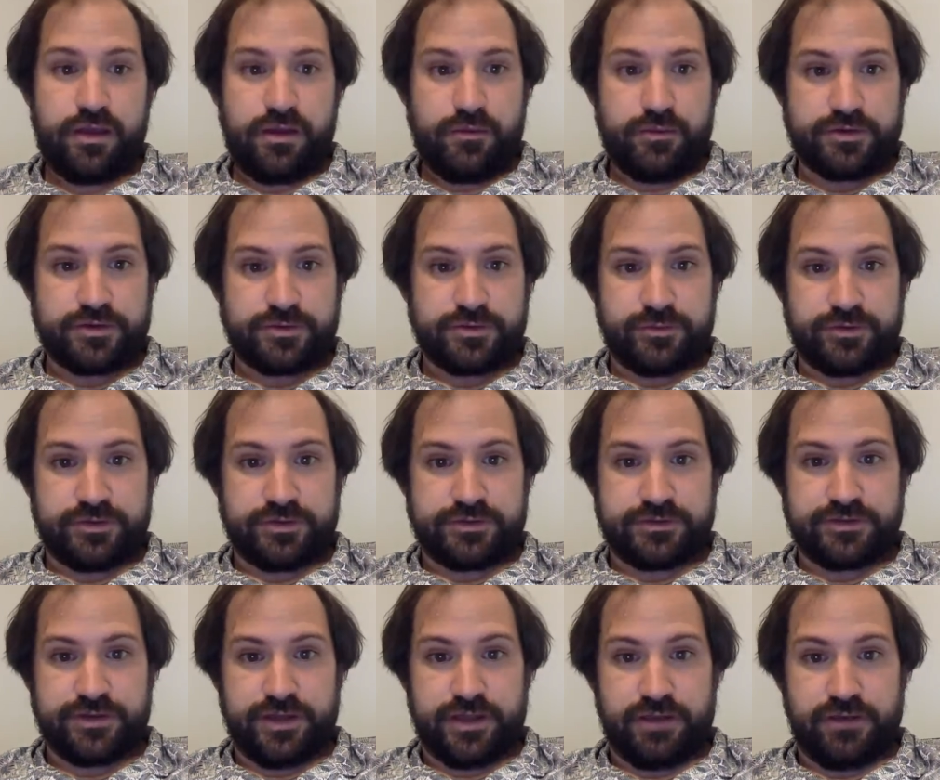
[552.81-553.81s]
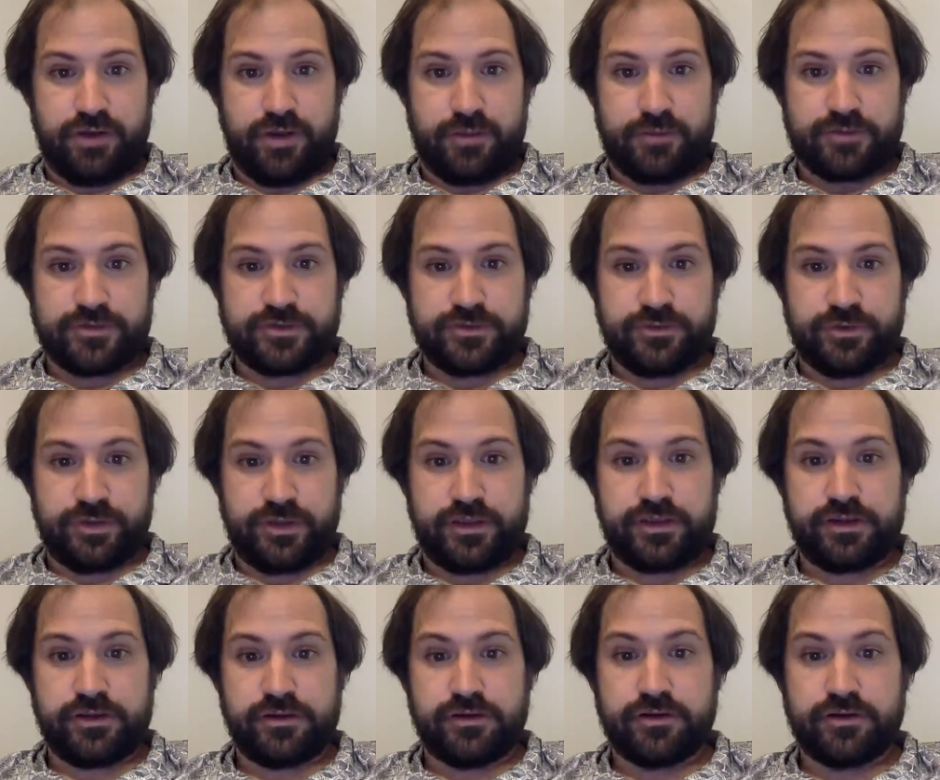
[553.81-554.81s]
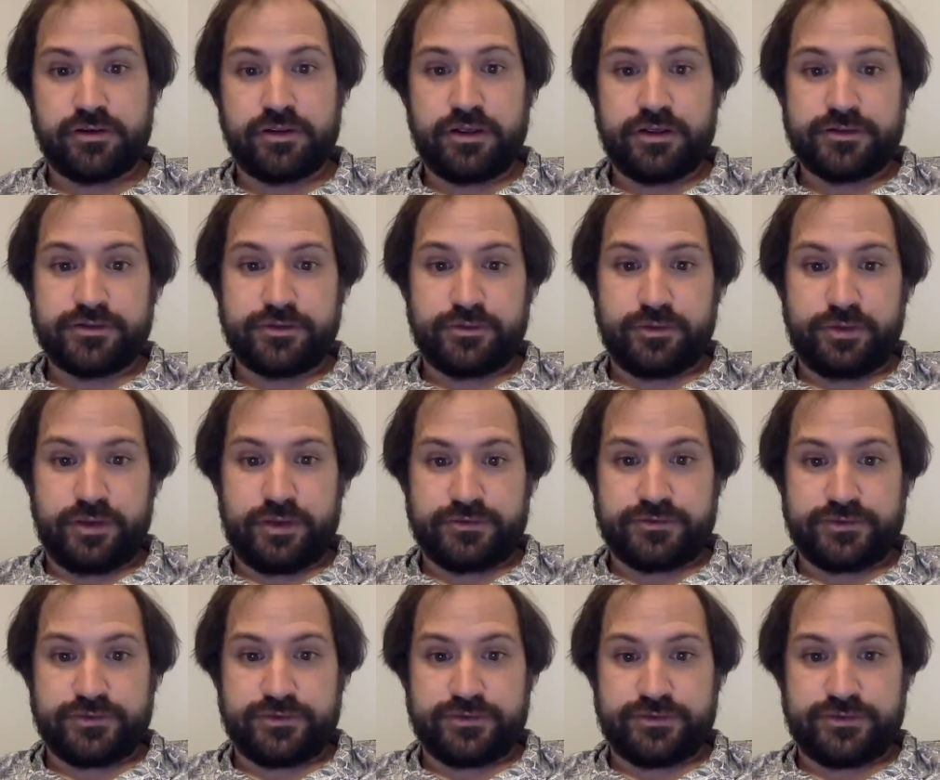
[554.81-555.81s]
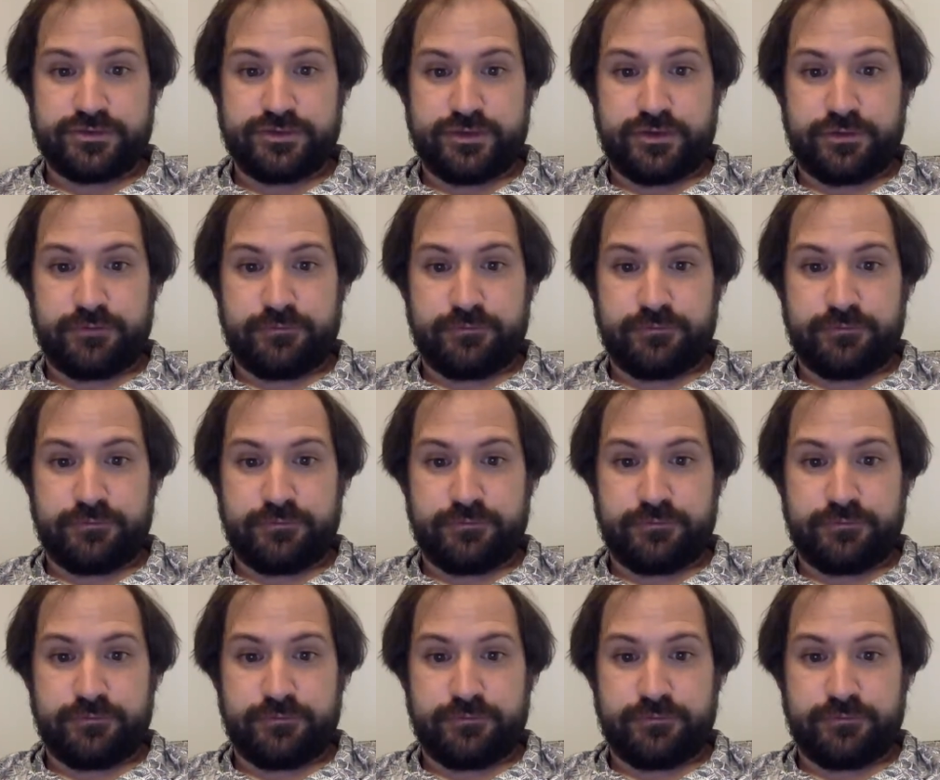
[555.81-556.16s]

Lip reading: which is what this diagram is showing here. So it has this